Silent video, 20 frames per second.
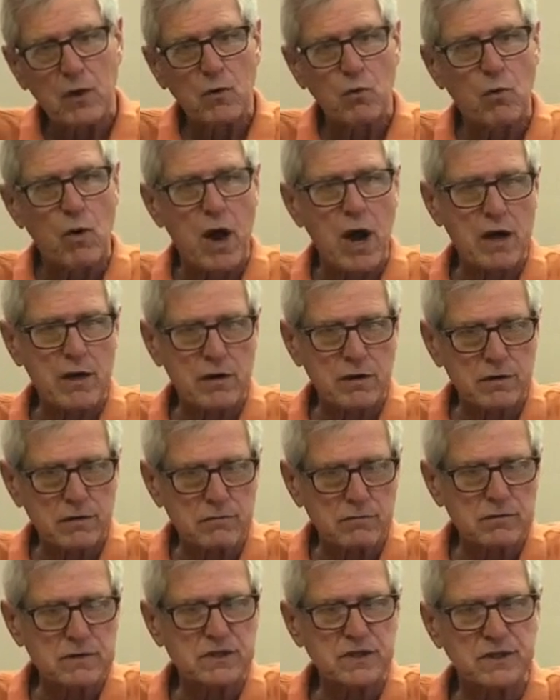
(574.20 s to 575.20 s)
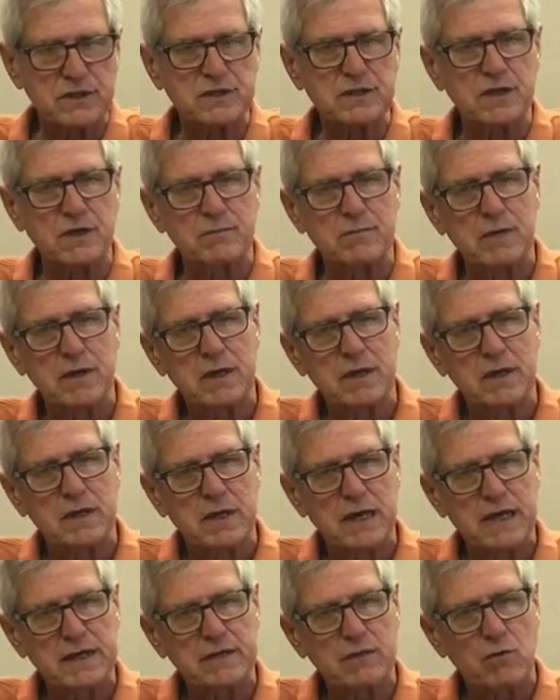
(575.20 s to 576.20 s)
water system
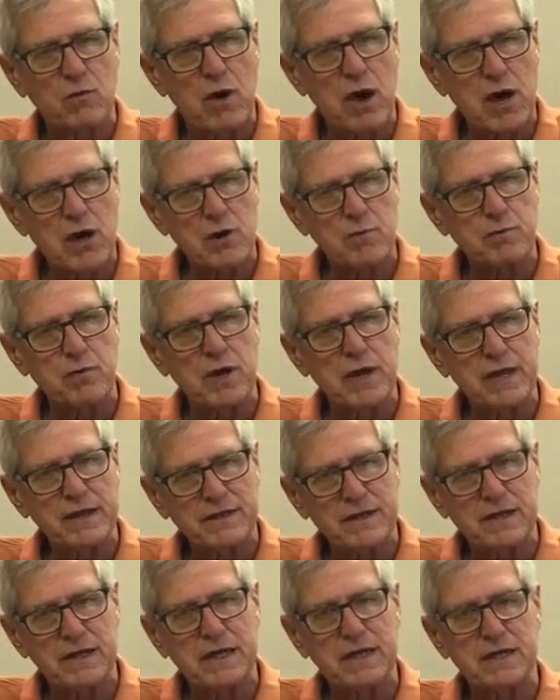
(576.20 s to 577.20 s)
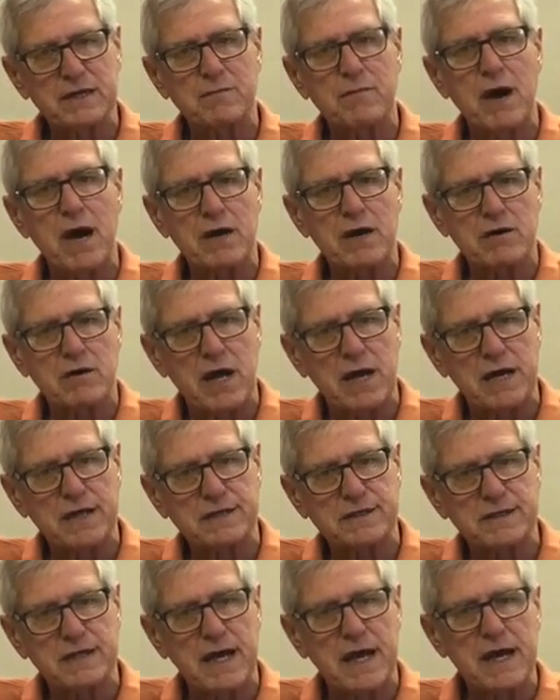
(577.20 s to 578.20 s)
at the water plant, the need to
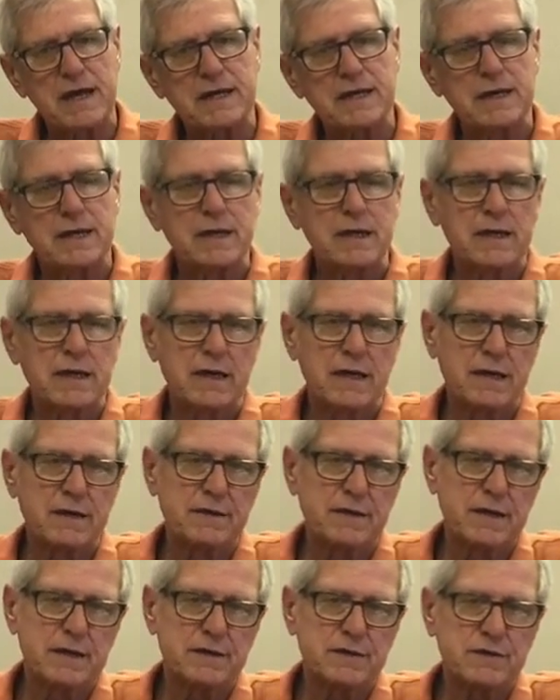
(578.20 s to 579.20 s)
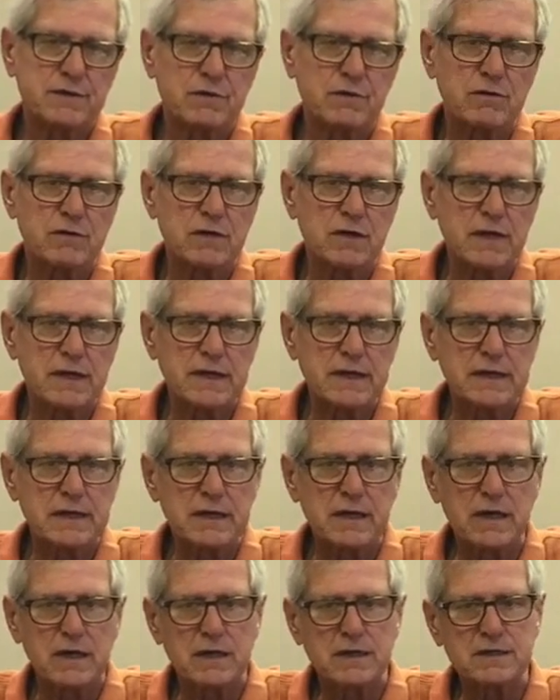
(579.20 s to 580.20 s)
modernize that, and then certainly
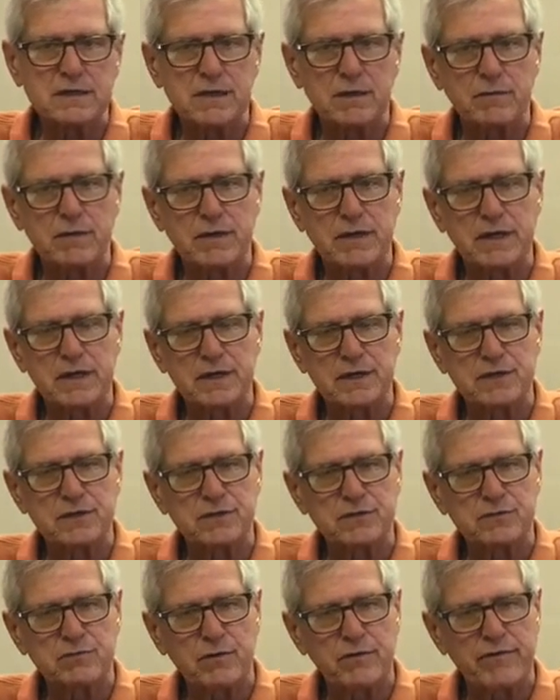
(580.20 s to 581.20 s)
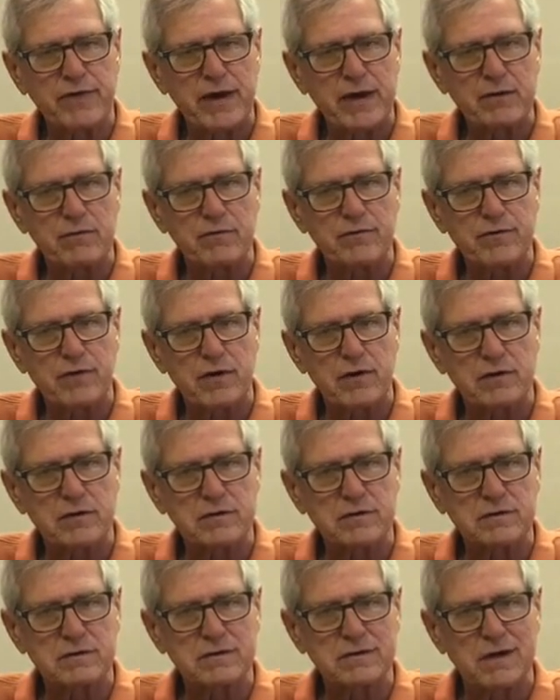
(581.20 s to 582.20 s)
some of the issues we've had with
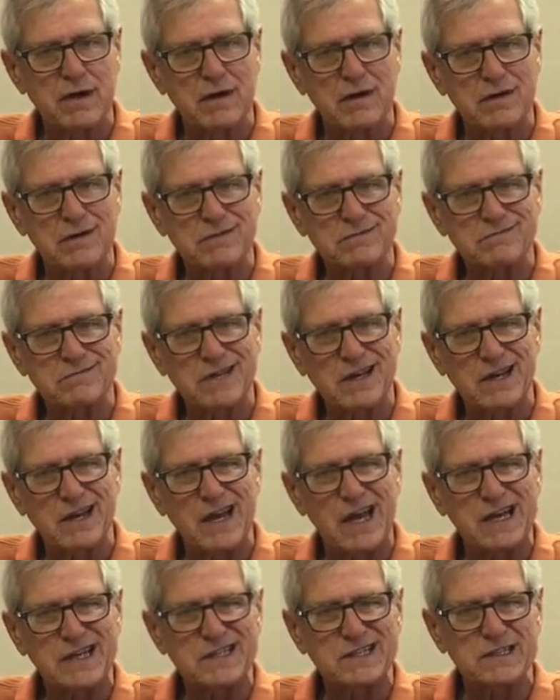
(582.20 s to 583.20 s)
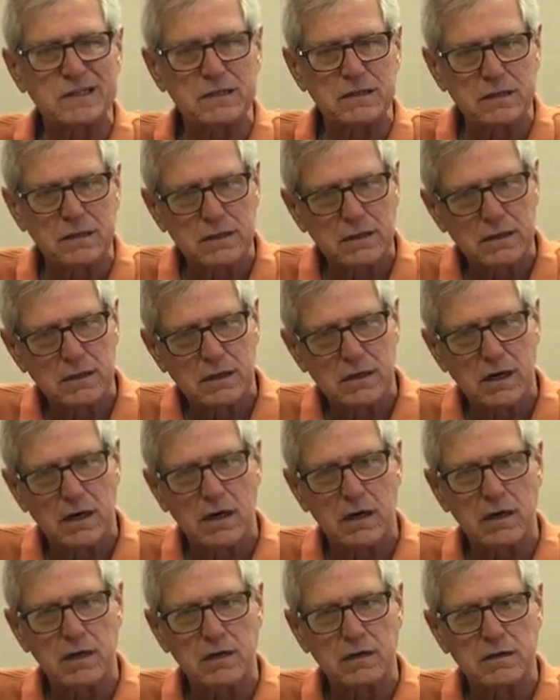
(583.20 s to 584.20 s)
our collection,
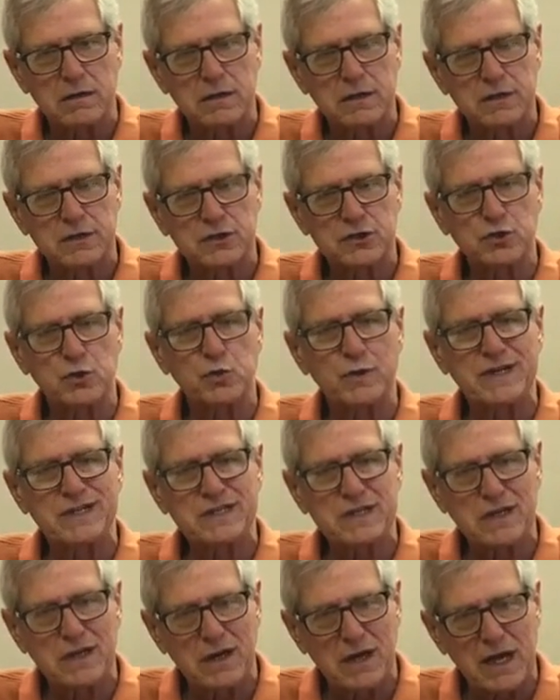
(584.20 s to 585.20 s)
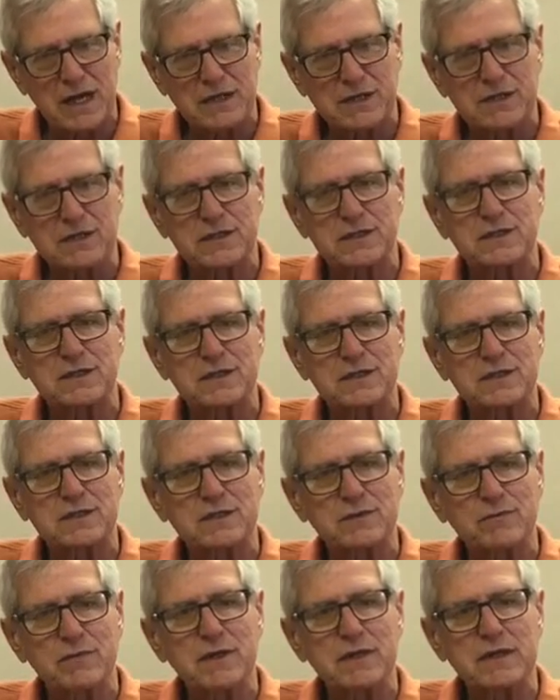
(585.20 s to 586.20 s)
our sewage collection
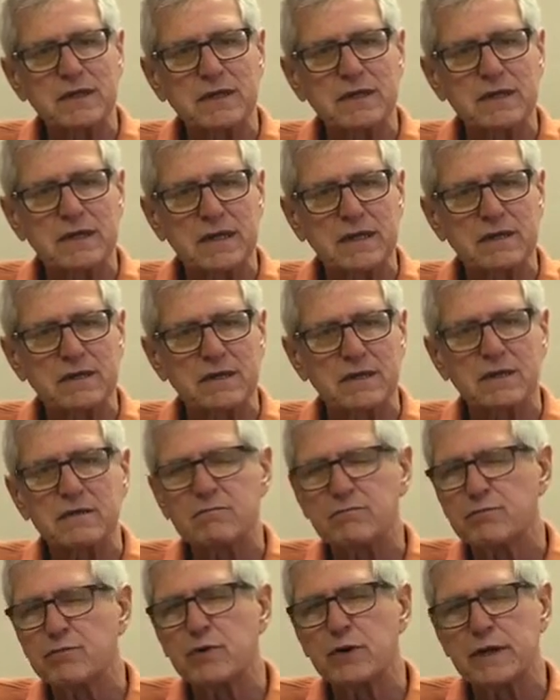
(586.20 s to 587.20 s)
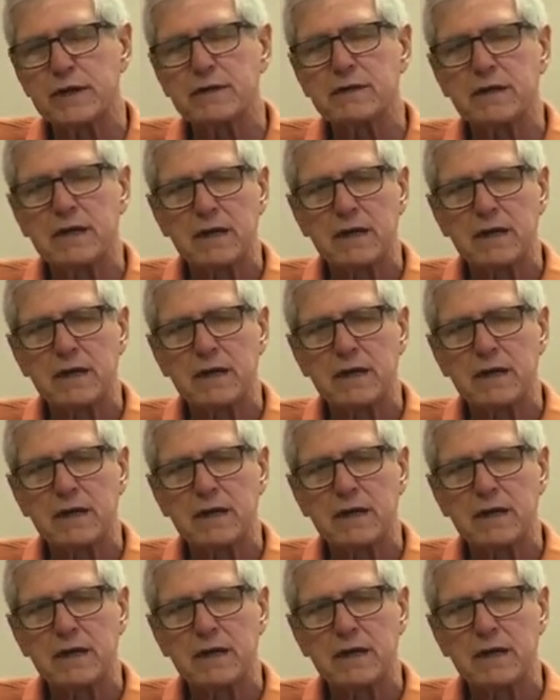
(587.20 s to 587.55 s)
system, and the pretty